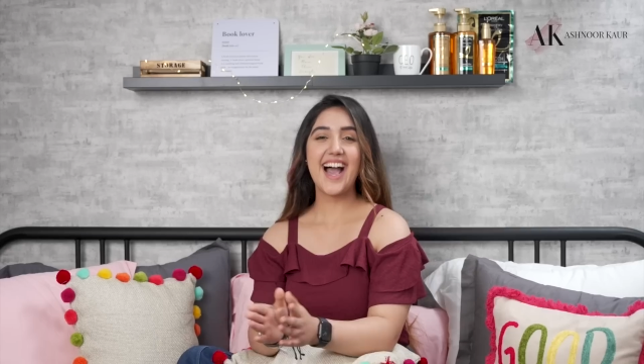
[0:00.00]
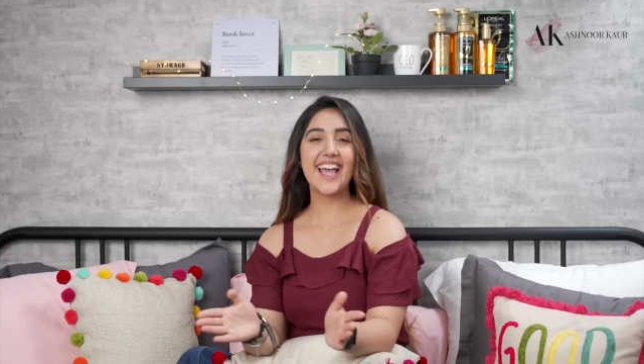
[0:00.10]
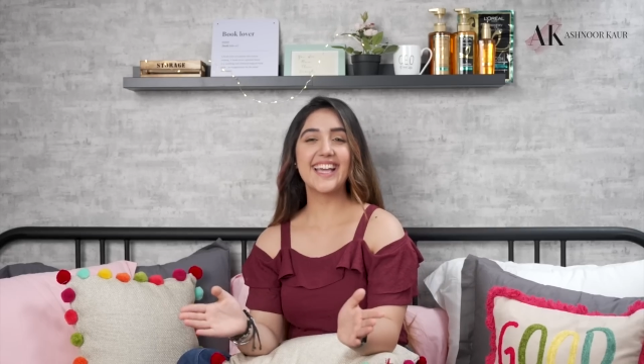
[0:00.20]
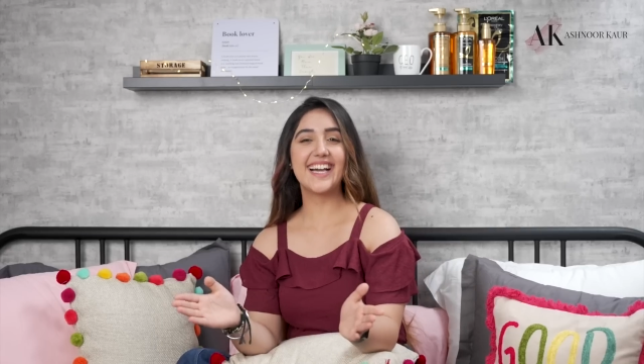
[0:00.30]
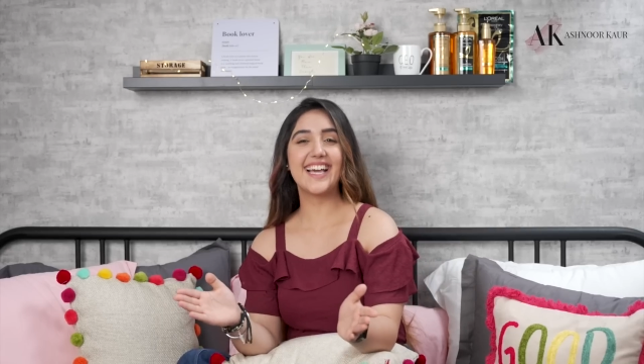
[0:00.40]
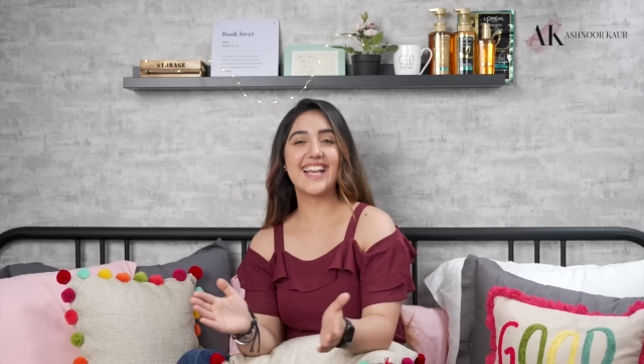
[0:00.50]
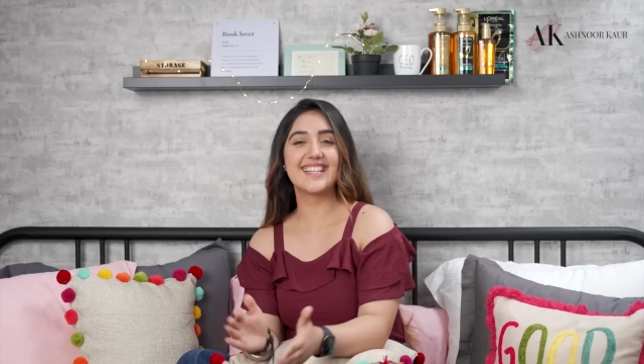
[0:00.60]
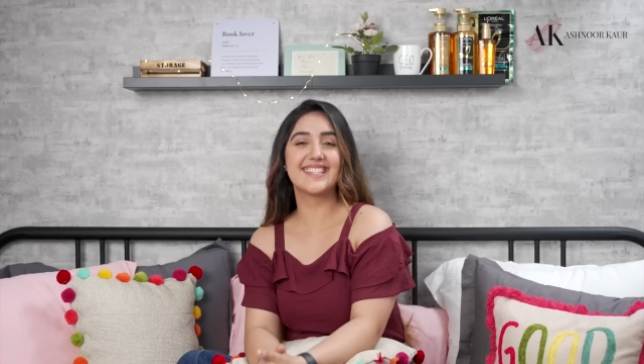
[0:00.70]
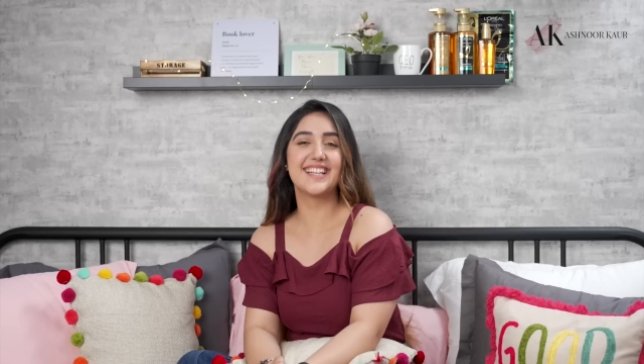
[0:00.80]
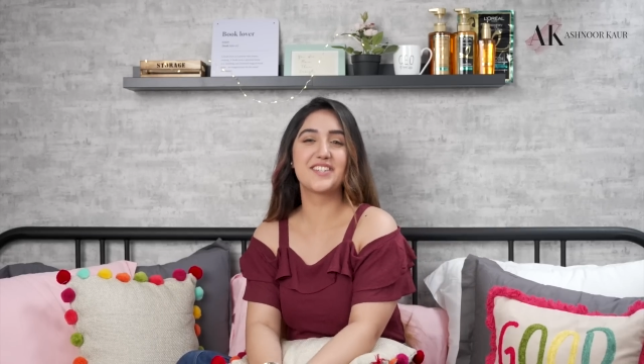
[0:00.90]
Hi
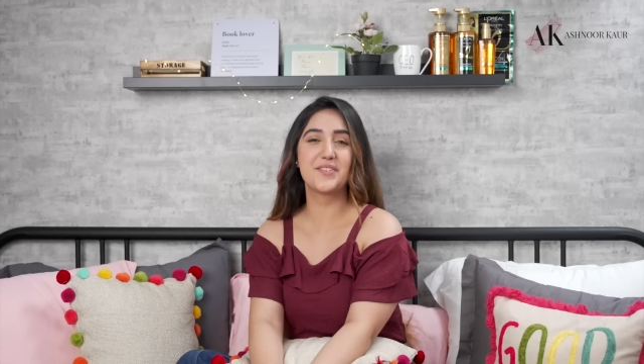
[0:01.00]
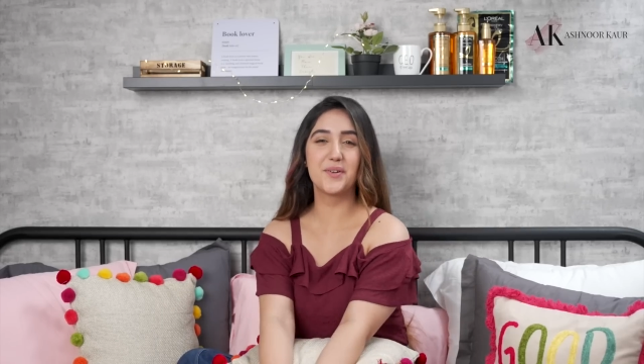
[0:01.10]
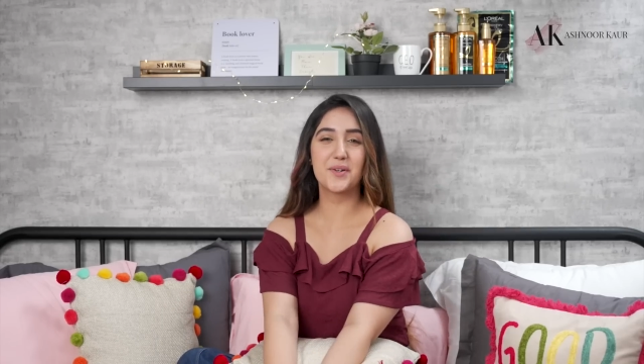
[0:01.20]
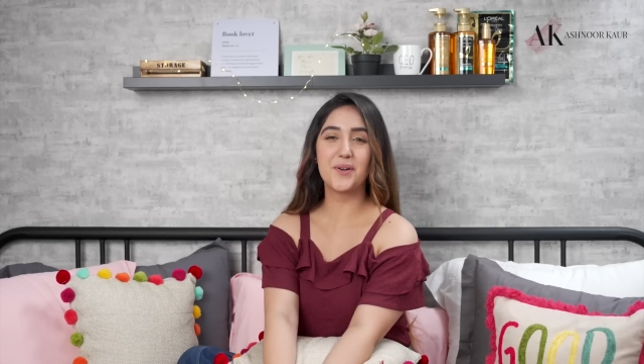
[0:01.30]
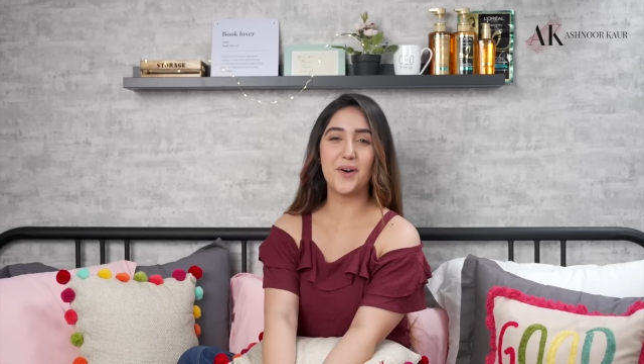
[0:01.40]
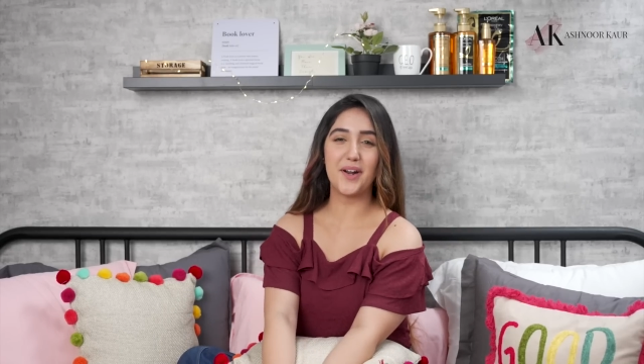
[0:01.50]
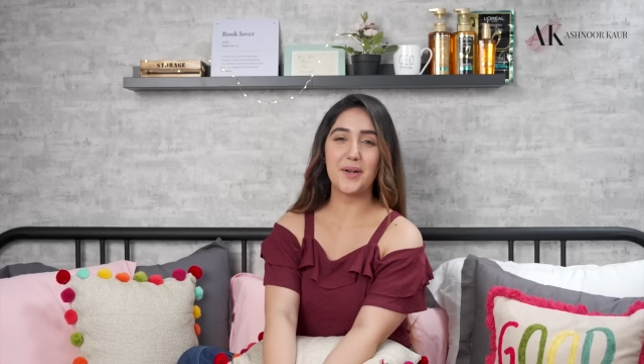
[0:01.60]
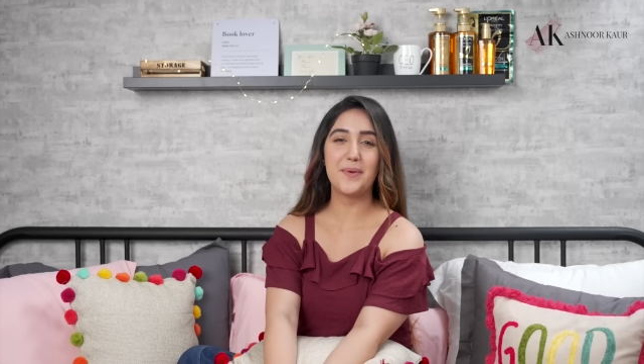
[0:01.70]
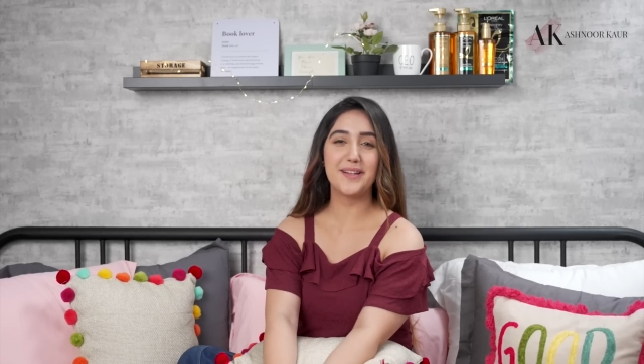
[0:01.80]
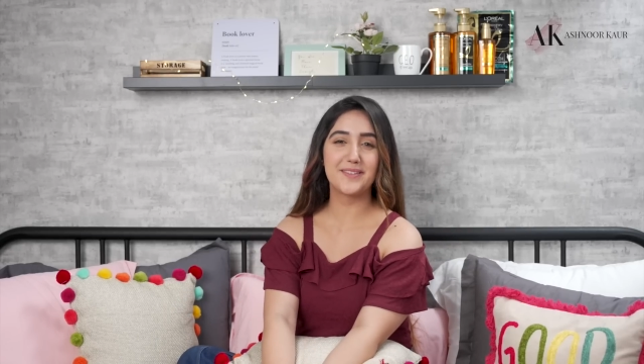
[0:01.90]
guys, it's Ashnoor Kaur
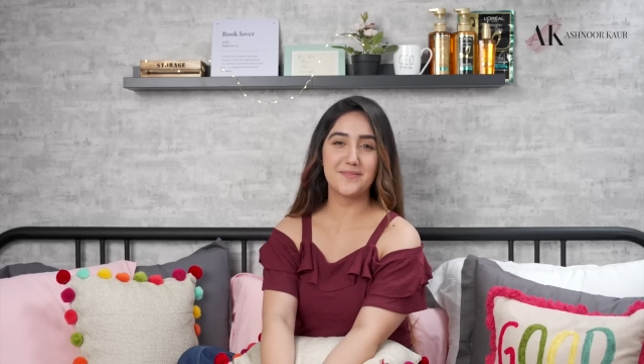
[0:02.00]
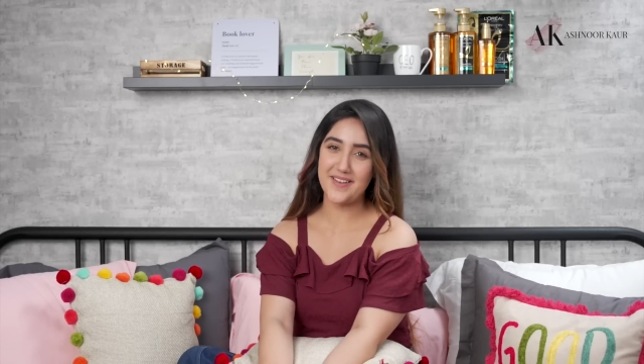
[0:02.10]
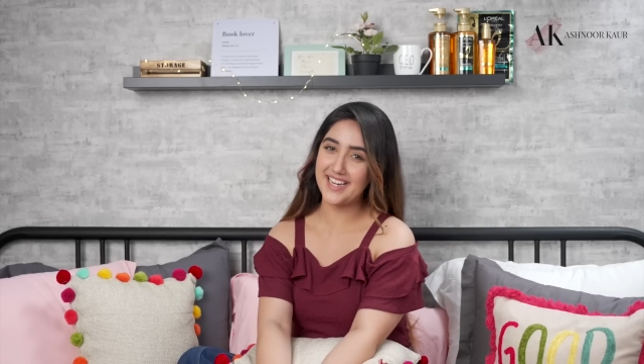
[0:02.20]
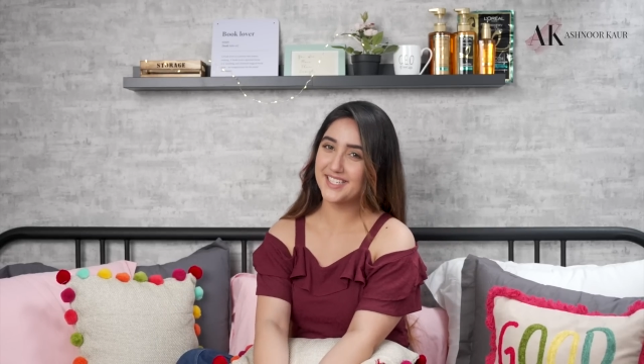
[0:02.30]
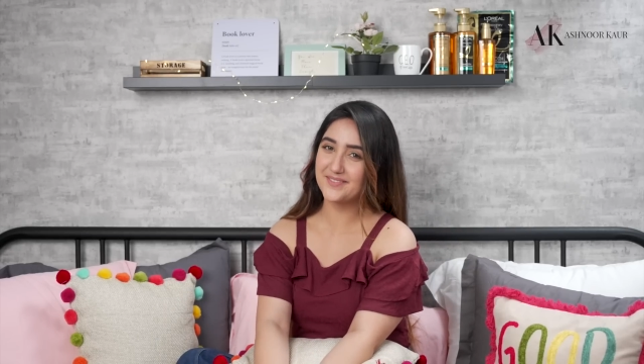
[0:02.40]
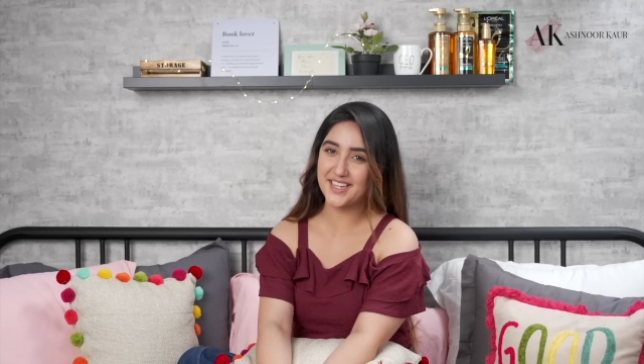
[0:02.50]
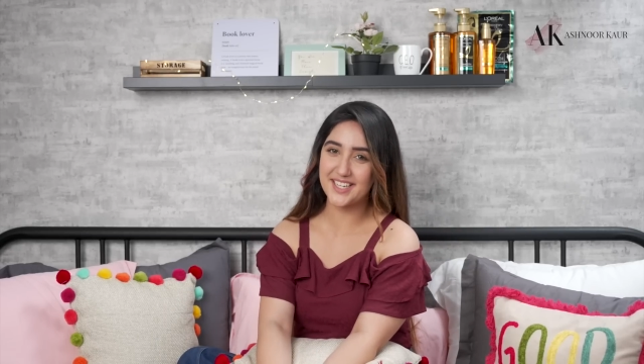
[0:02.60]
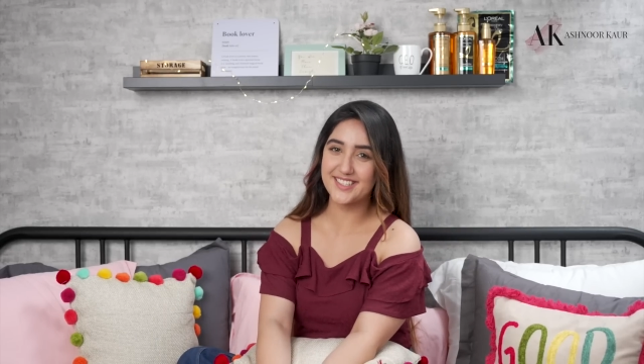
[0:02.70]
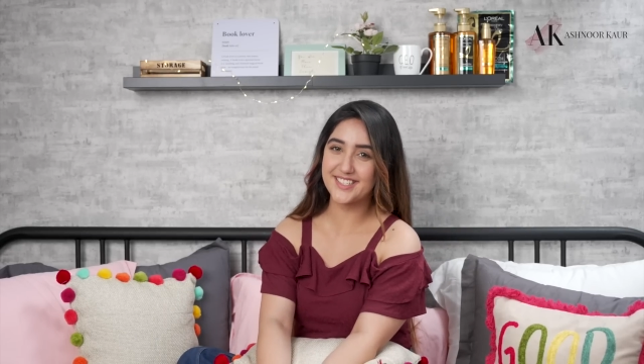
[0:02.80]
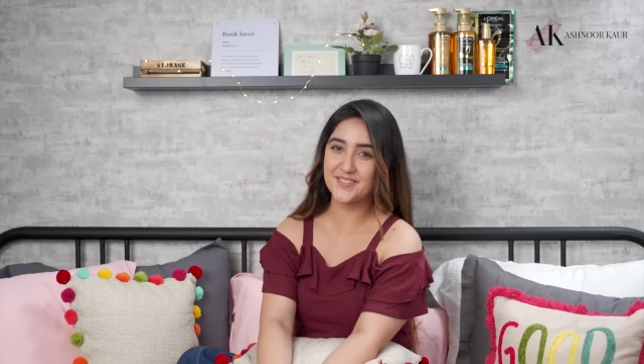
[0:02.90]
and welcome back to my
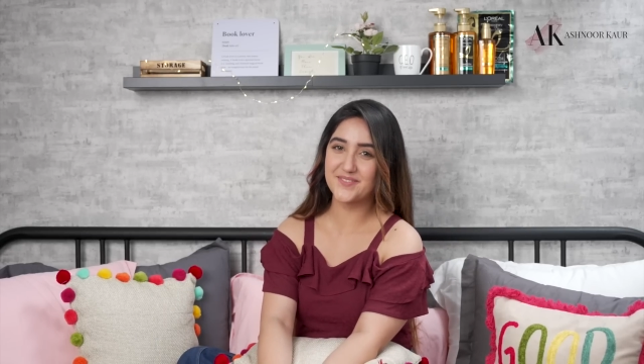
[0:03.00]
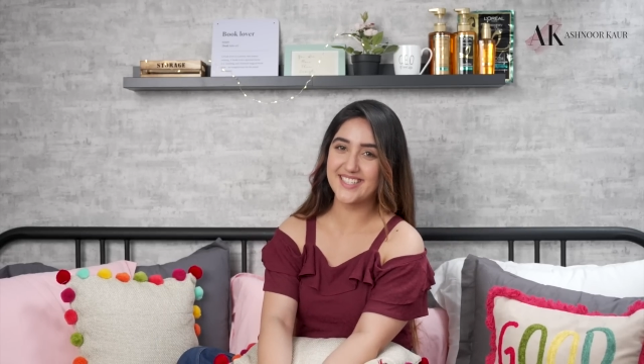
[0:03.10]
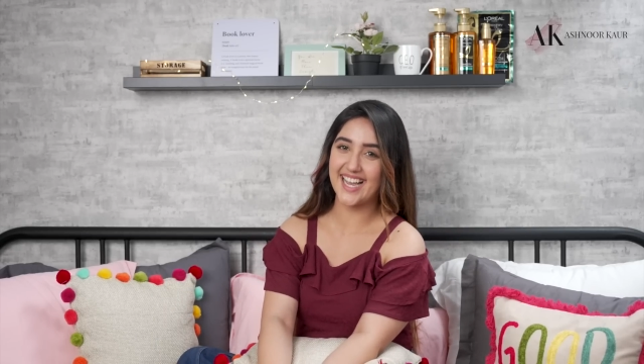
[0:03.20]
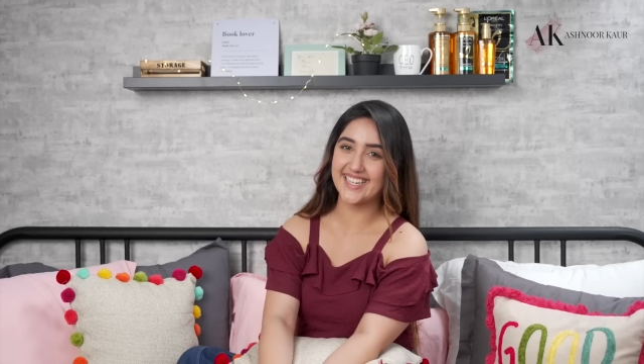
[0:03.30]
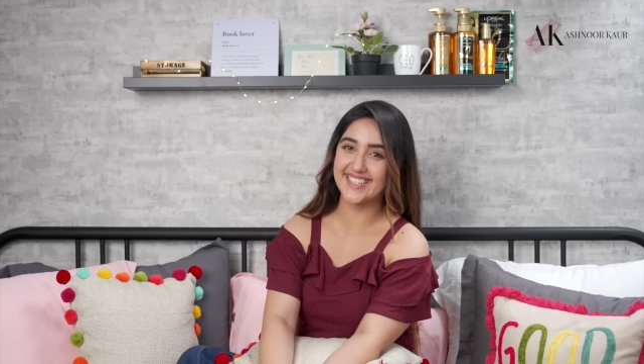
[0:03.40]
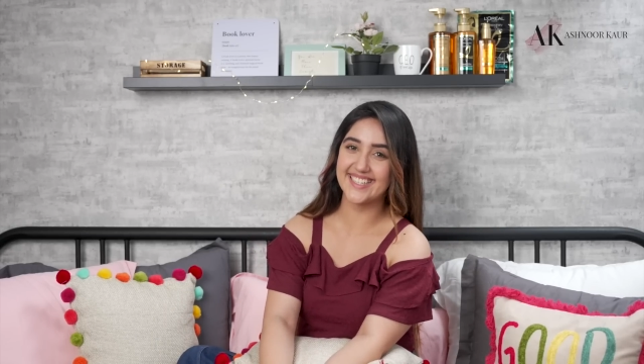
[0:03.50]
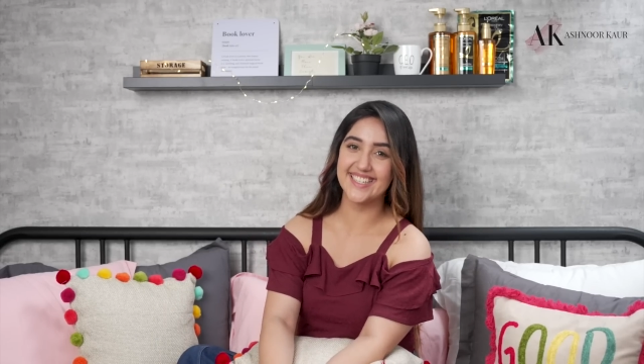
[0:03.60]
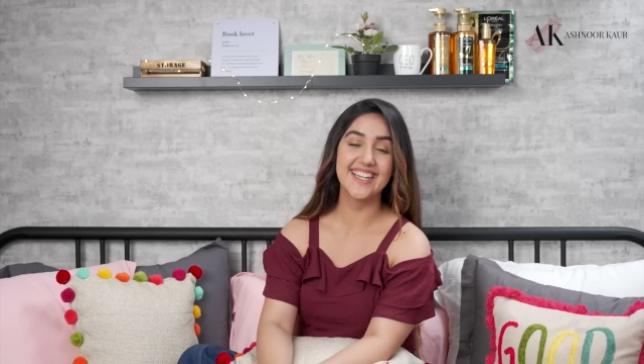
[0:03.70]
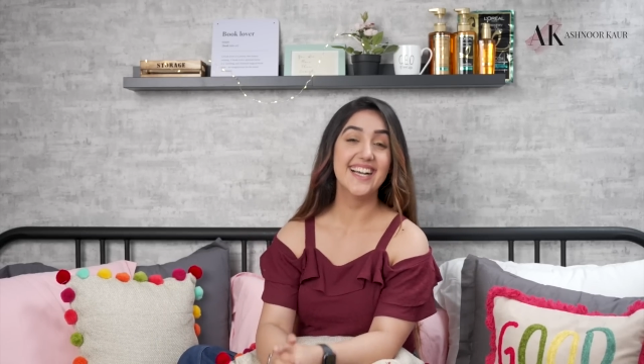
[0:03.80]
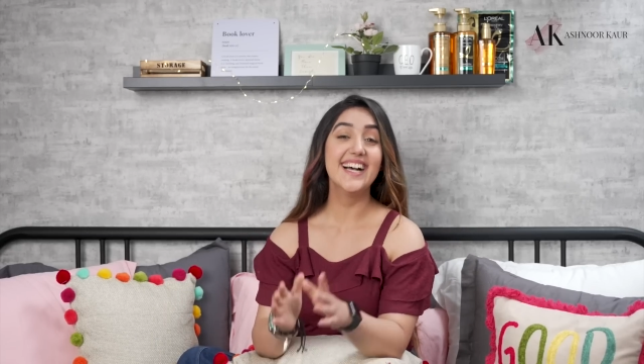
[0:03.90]
YouTube channel.